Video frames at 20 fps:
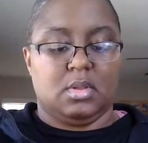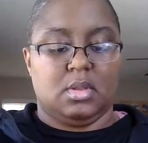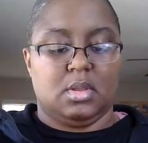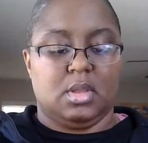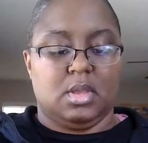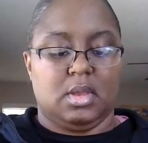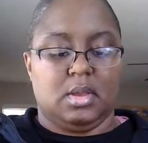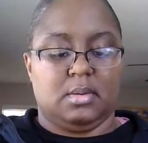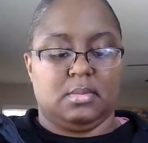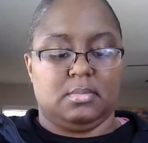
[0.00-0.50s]

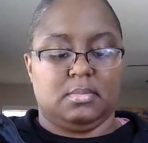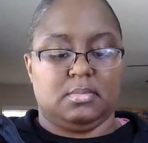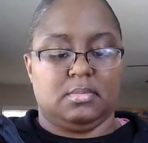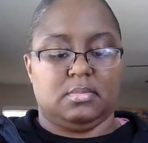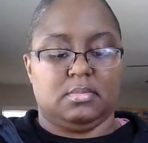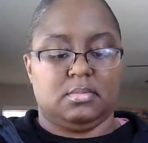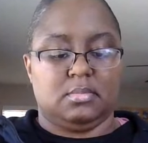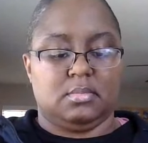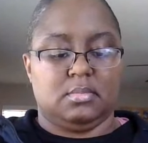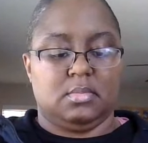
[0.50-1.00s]
Yeah.
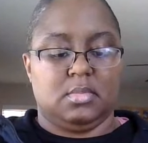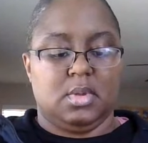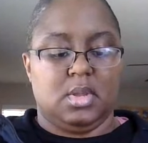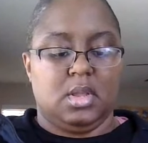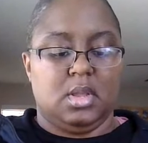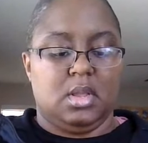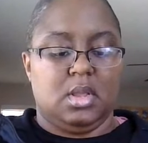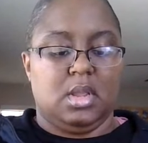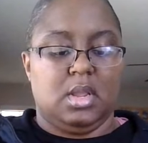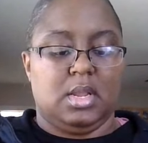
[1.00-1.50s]

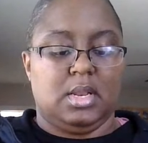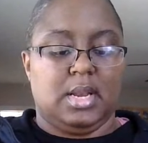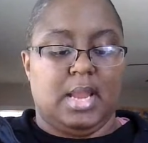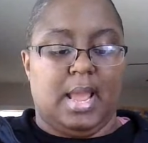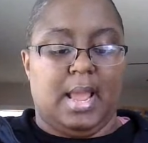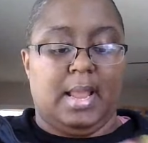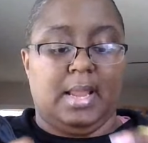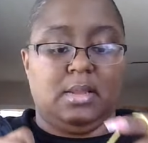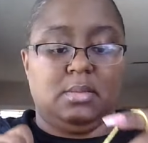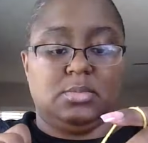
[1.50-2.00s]
And
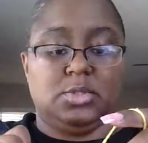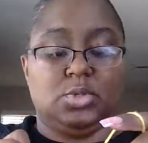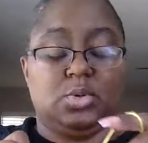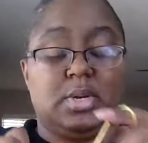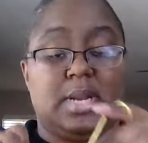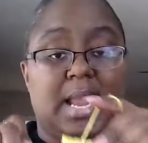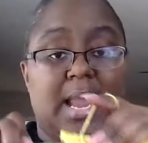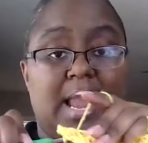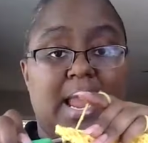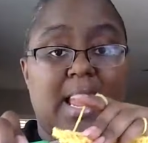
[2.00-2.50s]
I am
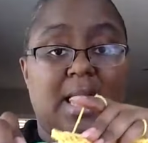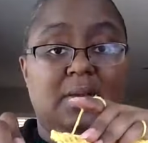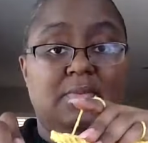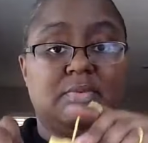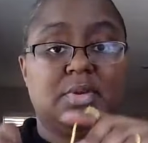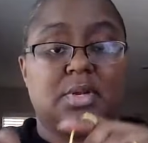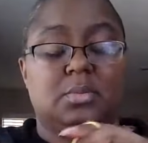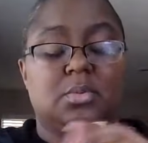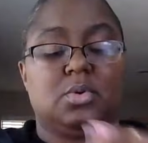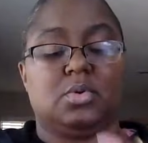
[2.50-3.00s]
doing a half
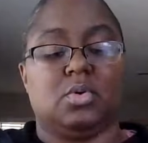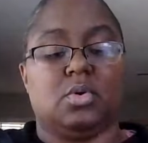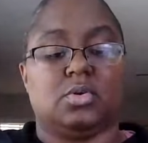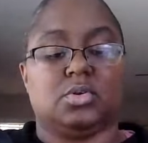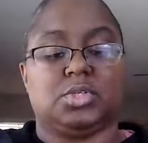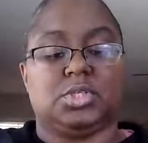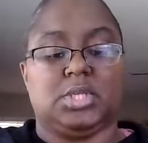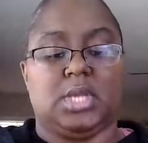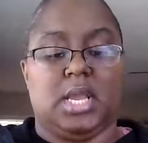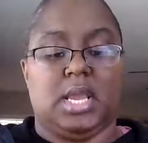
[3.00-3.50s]
double
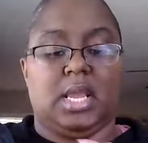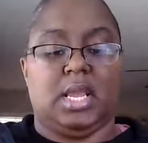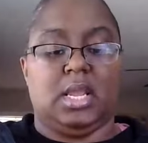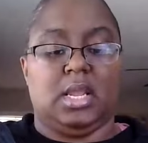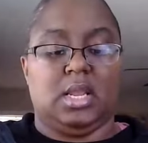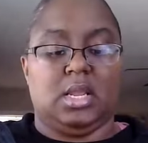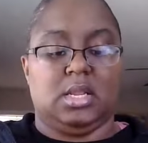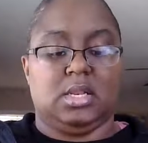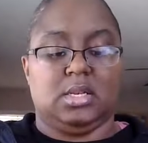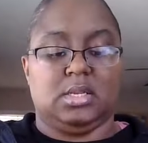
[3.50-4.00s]
crochet
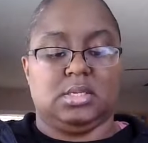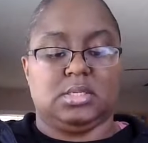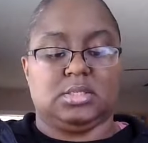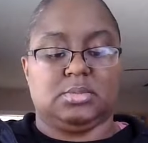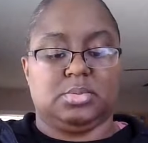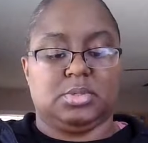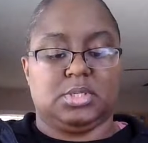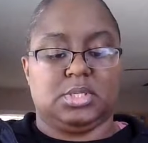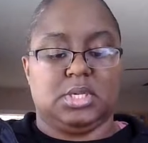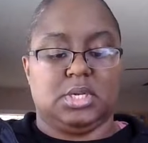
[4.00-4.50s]
in this
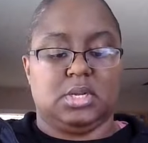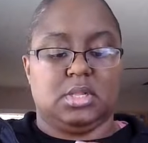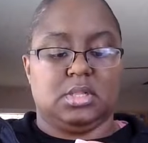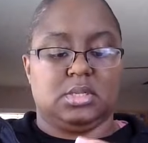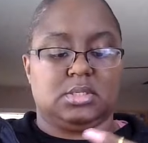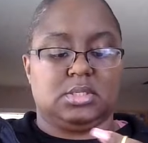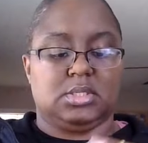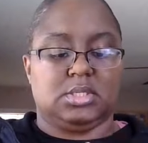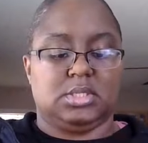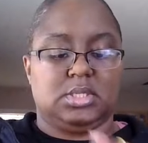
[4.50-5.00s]
particular
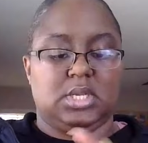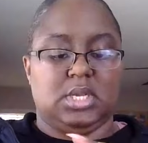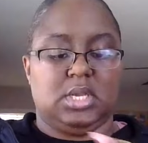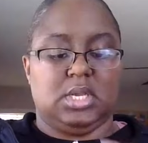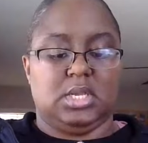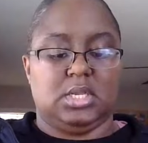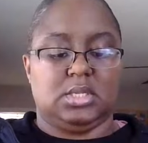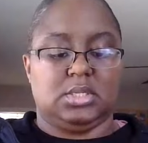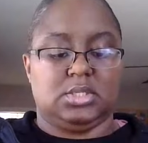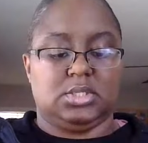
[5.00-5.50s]

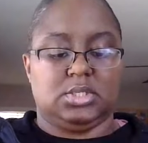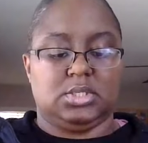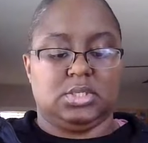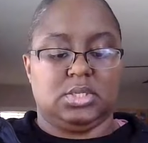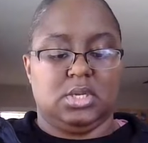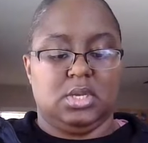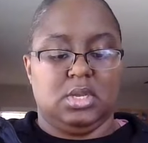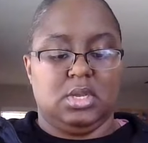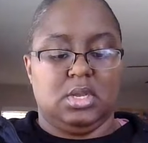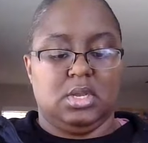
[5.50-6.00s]
stitch.
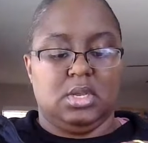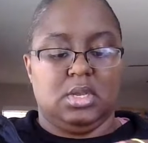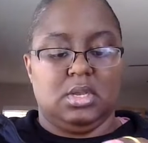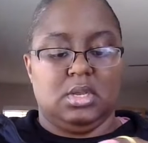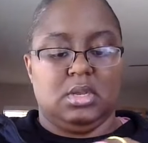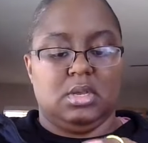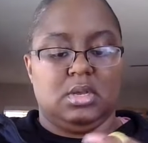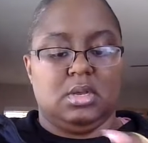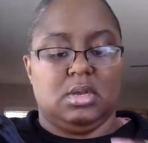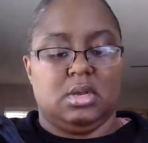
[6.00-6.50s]

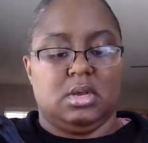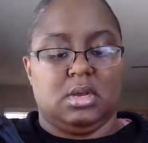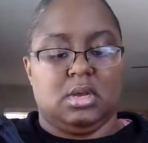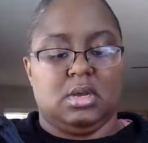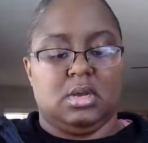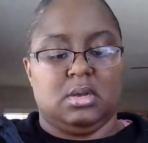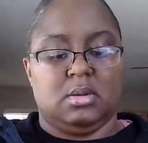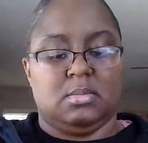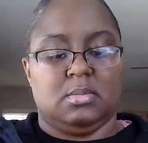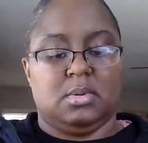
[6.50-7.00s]

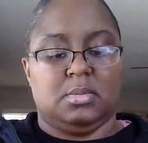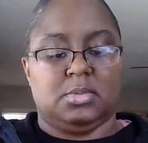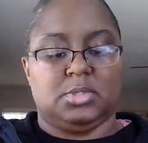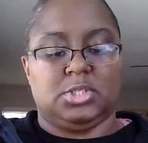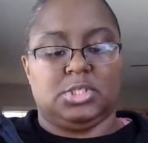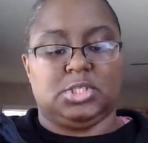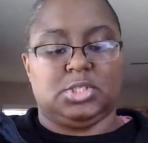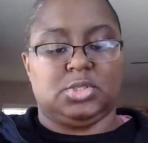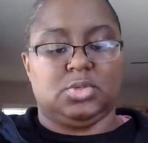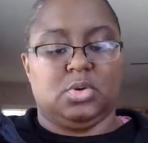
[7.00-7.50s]
I'm gonna
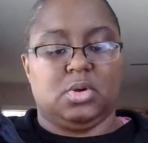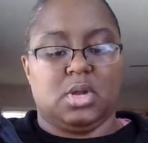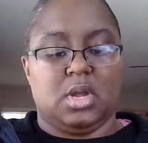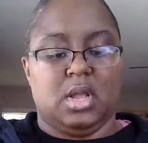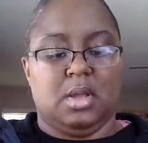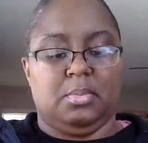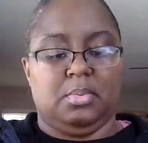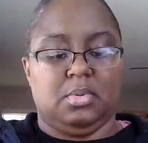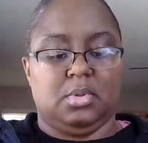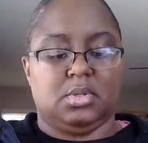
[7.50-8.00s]
just do a
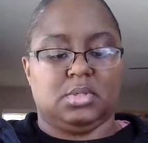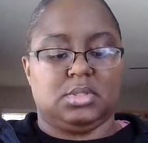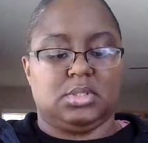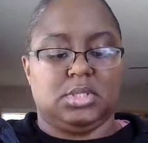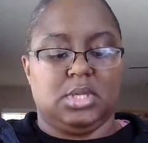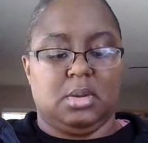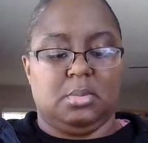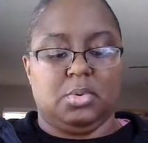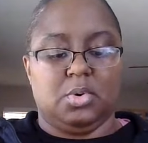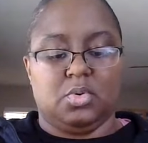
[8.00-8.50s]
couple of
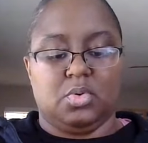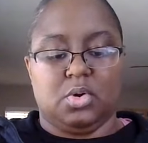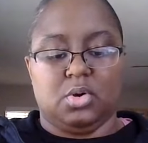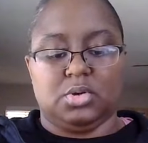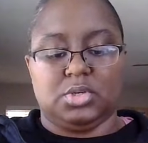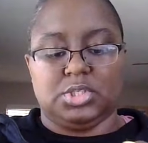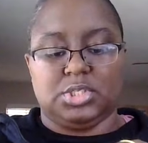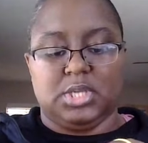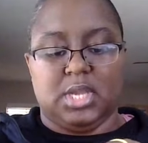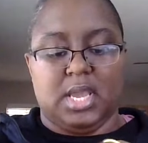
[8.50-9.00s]
double
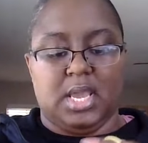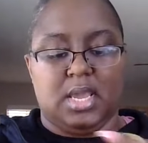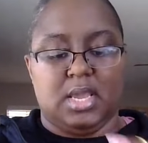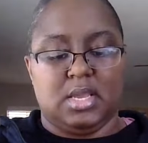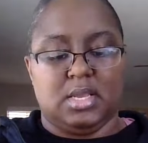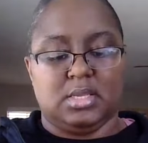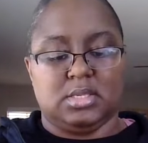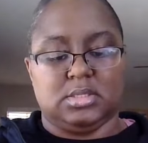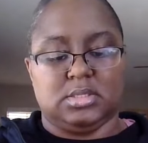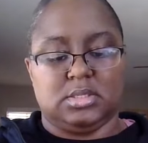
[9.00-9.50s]

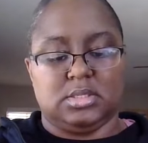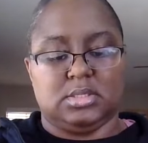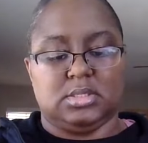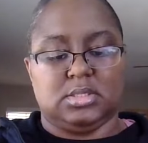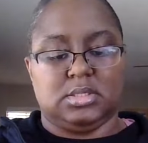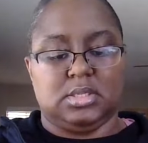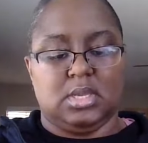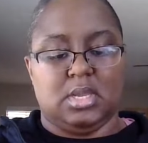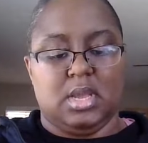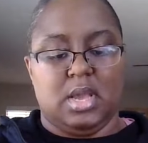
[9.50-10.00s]
crochets to
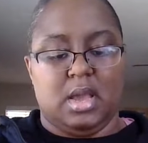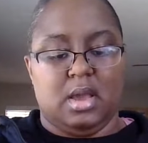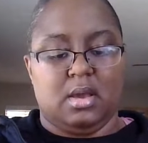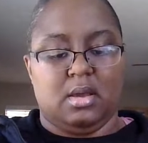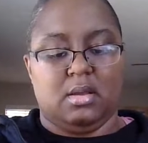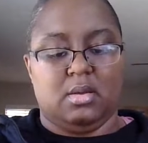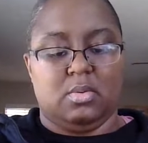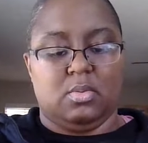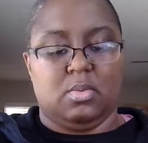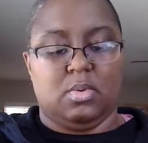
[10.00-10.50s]
see how
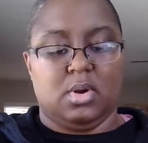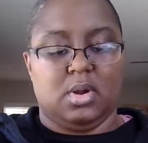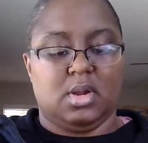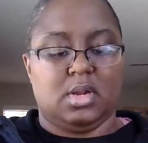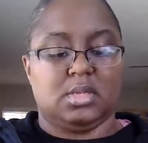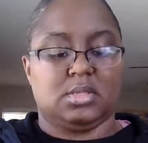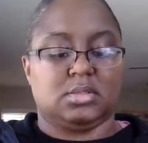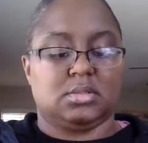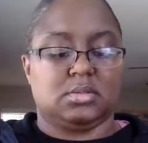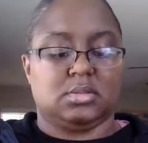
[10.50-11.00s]
it
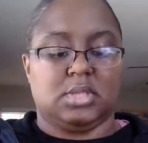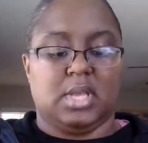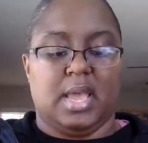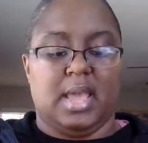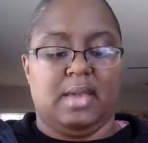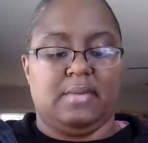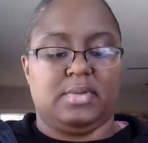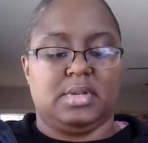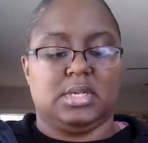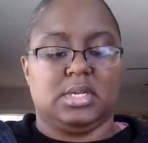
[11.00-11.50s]
works, because I
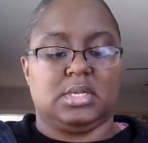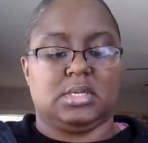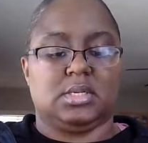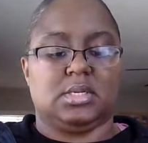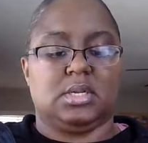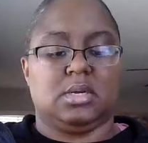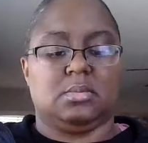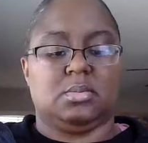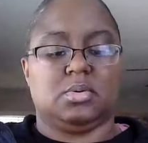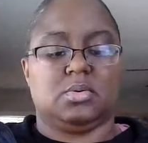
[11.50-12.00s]
haven't done a
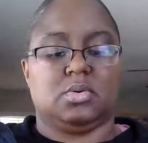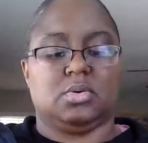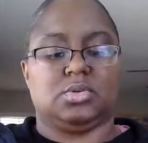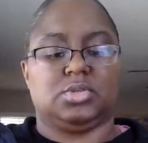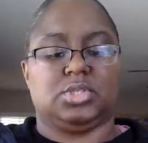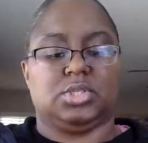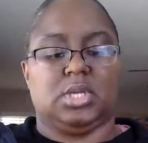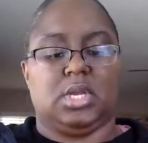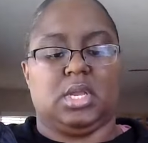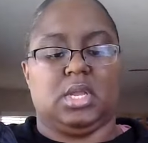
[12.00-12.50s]
double
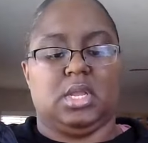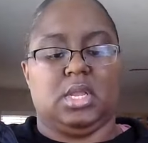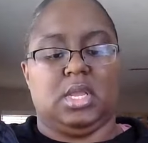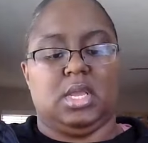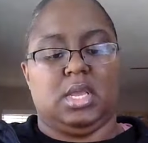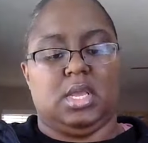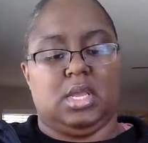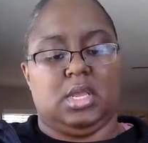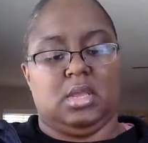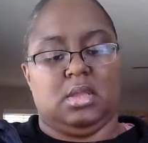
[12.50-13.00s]
crochet
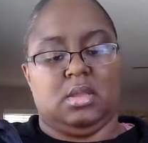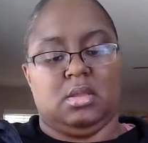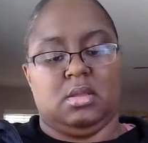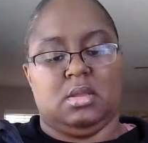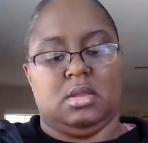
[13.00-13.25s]
yet.